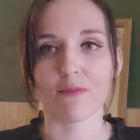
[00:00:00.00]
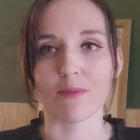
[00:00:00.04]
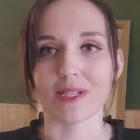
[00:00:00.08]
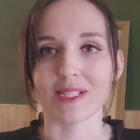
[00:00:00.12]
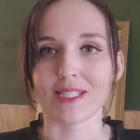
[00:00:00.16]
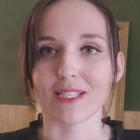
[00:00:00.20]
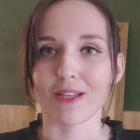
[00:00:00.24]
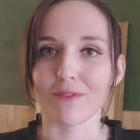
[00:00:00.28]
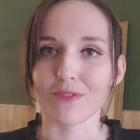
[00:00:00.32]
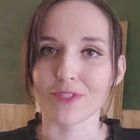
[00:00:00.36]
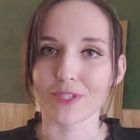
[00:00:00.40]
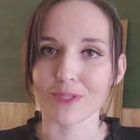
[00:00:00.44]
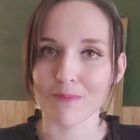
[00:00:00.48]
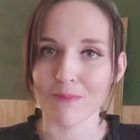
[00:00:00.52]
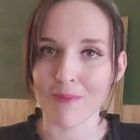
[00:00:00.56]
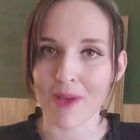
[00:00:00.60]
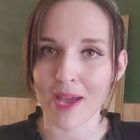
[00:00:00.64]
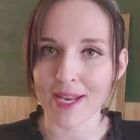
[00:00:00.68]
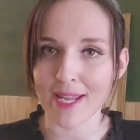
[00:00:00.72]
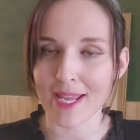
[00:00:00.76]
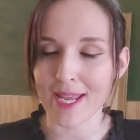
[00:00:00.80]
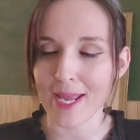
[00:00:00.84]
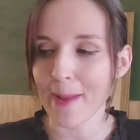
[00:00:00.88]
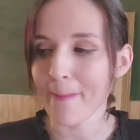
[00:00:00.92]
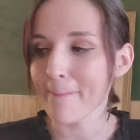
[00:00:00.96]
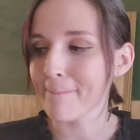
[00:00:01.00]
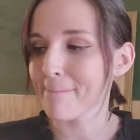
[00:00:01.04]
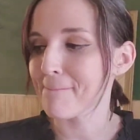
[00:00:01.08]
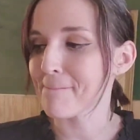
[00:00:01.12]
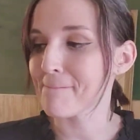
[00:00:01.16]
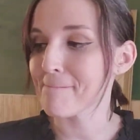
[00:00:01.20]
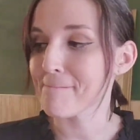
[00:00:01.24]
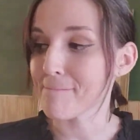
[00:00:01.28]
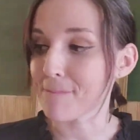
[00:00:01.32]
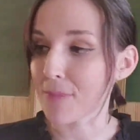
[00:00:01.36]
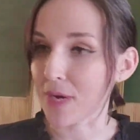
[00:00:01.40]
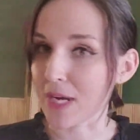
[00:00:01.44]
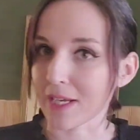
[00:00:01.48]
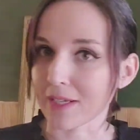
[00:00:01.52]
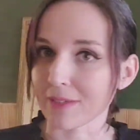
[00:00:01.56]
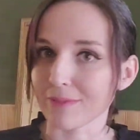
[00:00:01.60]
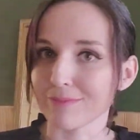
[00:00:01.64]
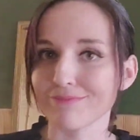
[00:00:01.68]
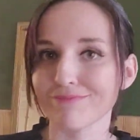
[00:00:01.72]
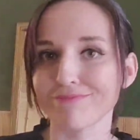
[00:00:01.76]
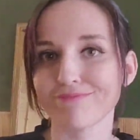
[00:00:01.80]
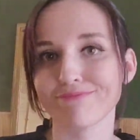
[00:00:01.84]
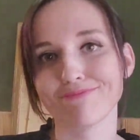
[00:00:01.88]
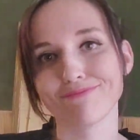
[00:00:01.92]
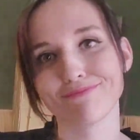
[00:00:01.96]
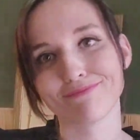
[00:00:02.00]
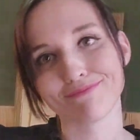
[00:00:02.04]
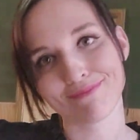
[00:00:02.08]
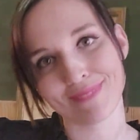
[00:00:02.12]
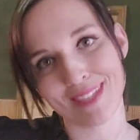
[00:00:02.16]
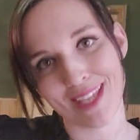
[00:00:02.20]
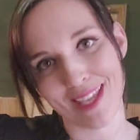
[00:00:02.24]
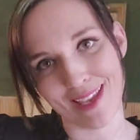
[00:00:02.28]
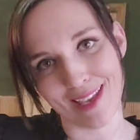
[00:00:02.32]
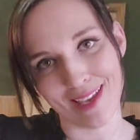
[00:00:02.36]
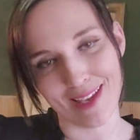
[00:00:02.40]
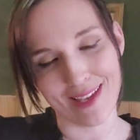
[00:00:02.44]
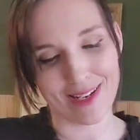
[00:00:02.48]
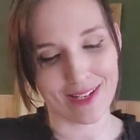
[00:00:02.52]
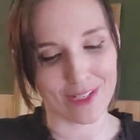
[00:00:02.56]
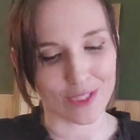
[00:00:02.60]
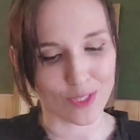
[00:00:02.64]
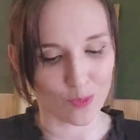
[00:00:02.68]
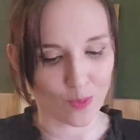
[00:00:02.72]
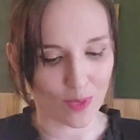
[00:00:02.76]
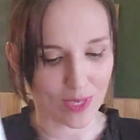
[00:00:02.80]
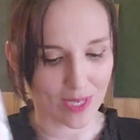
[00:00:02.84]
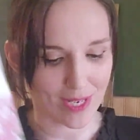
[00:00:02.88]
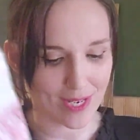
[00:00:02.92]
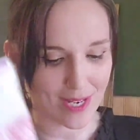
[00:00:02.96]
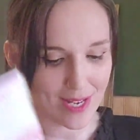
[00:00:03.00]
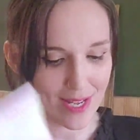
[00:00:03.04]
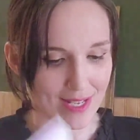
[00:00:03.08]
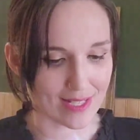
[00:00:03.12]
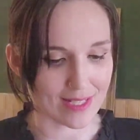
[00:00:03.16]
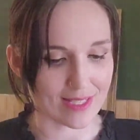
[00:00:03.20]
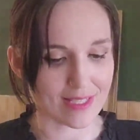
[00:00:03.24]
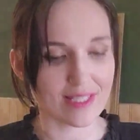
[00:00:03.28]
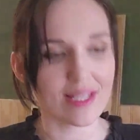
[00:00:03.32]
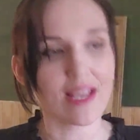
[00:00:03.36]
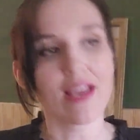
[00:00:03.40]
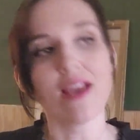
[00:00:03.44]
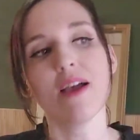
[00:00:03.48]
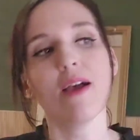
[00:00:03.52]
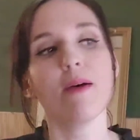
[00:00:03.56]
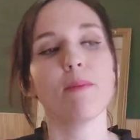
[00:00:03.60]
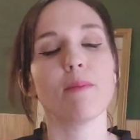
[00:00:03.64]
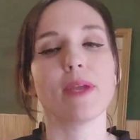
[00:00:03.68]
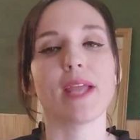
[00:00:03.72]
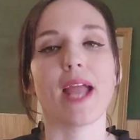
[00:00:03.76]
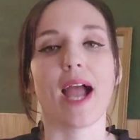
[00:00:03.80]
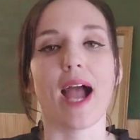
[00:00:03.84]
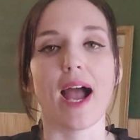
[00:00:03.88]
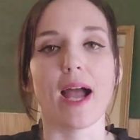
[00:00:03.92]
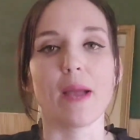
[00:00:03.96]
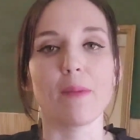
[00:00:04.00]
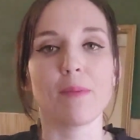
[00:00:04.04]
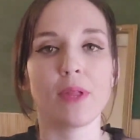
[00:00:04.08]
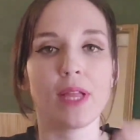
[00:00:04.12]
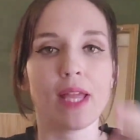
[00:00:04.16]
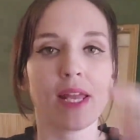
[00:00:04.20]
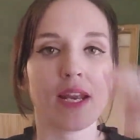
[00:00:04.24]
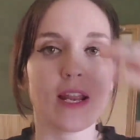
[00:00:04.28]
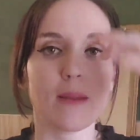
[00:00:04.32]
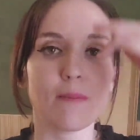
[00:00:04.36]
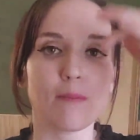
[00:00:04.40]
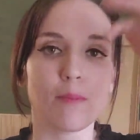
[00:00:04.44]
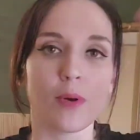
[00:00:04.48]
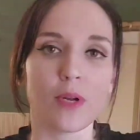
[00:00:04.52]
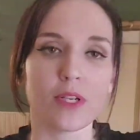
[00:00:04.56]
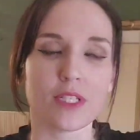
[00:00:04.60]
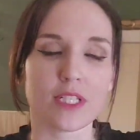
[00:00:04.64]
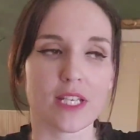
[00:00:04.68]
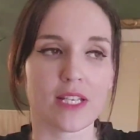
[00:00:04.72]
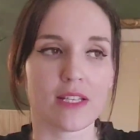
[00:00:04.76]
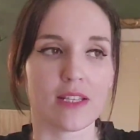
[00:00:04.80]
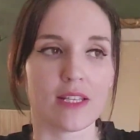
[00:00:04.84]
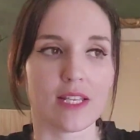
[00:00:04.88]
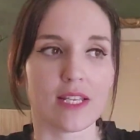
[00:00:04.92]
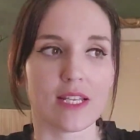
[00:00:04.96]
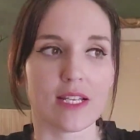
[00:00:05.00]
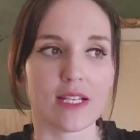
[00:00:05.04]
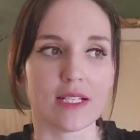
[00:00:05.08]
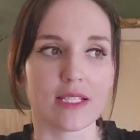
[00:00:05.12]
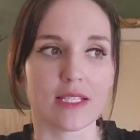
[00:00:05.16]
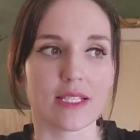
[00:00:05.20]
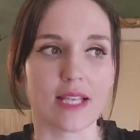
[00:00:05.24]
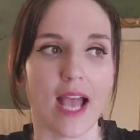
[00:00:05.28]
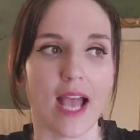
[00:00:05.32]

myself some money, but it is what it is. But yeah, I plan on putting these